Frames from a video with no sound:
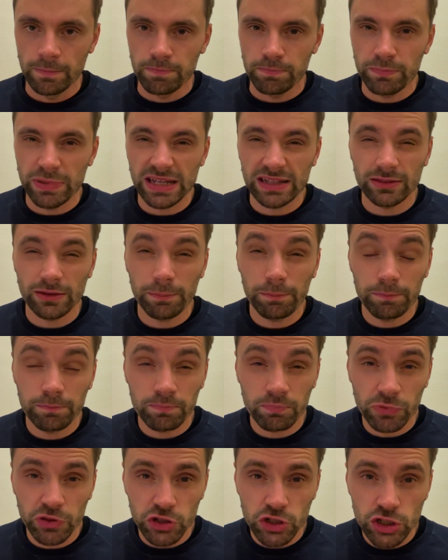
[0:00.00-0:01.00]
being
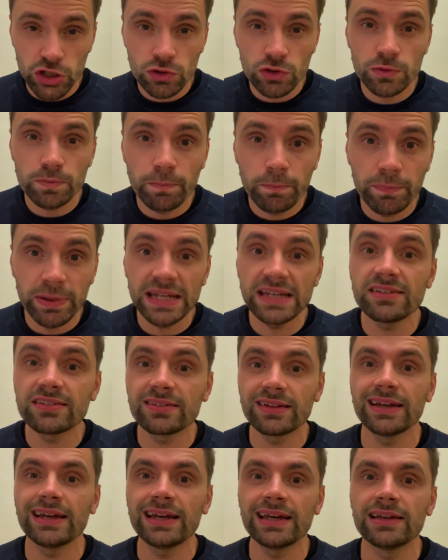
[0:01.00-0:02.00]
the huge beast
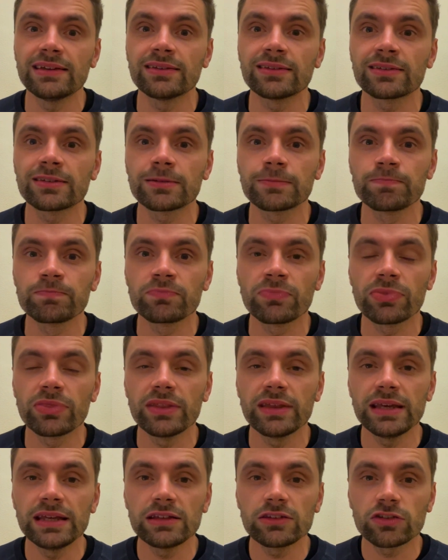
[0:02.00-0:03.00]
it is,
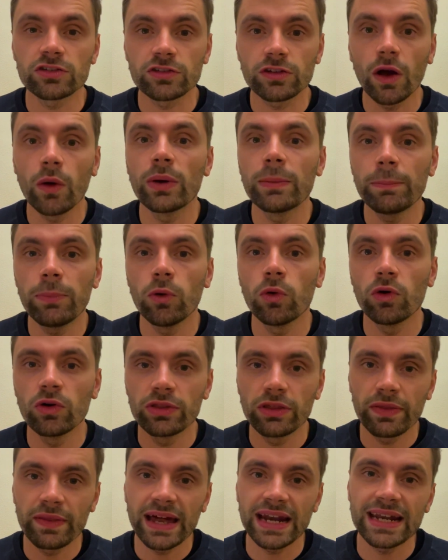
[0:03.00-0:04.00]
it's so
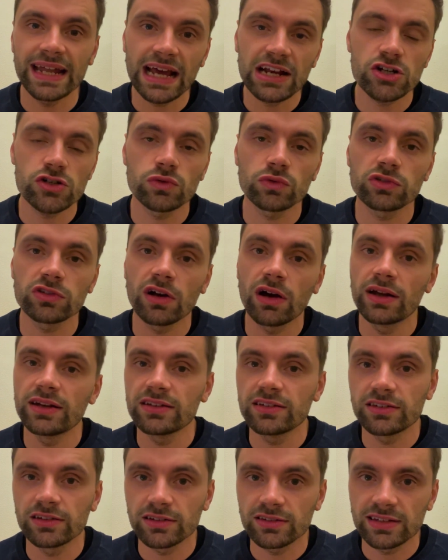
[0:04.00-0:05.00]
important that that national side
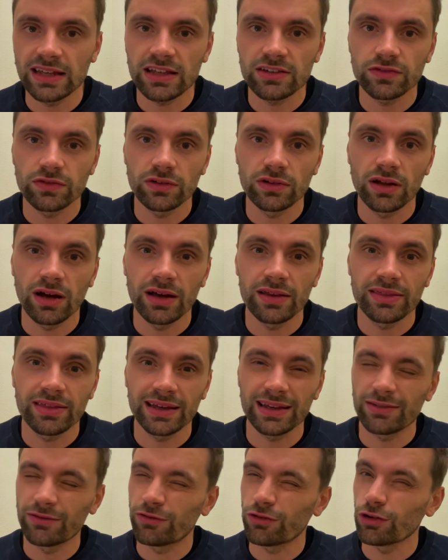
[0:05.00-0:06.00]
is successful, I
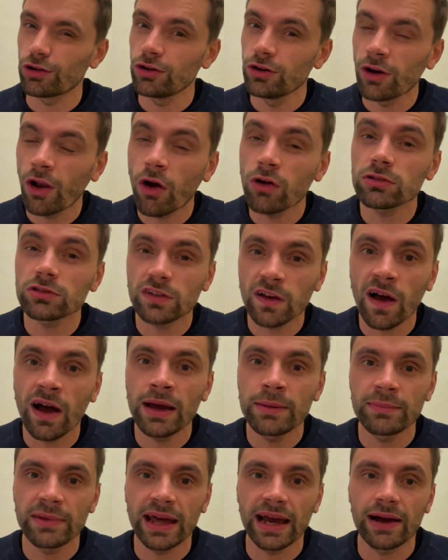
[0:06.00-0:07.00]
think. And for a long
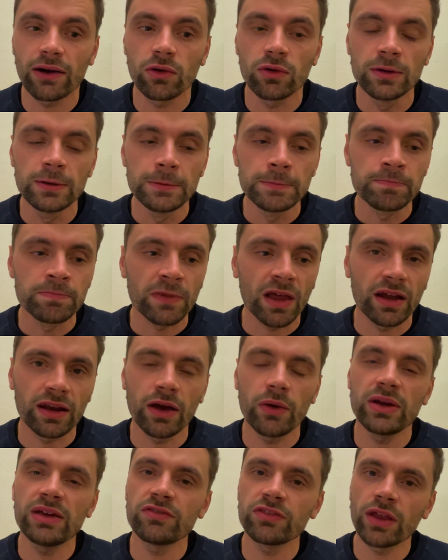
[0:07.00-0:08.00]
time now, I
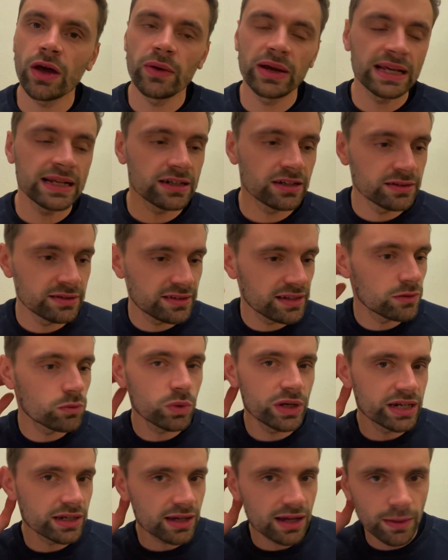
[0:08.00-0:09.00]
know even though England did
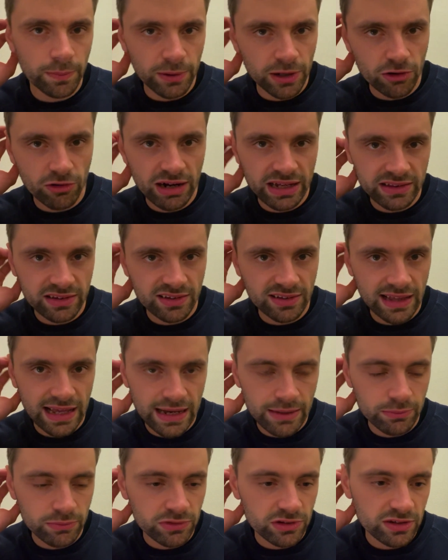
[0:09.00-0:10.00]
win a couple of Grand
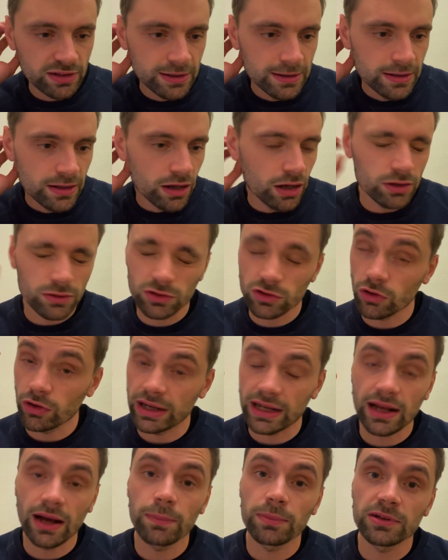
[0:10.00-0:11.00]
Slams, a
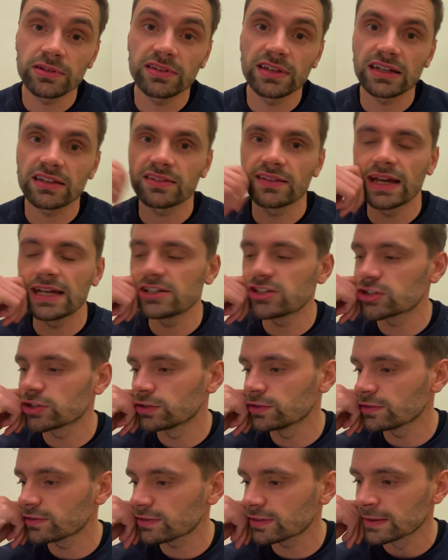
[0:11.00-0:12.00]
couple of Six
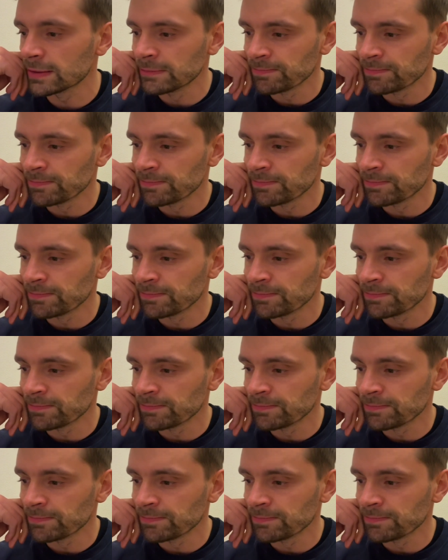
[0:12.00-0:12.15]
Nations,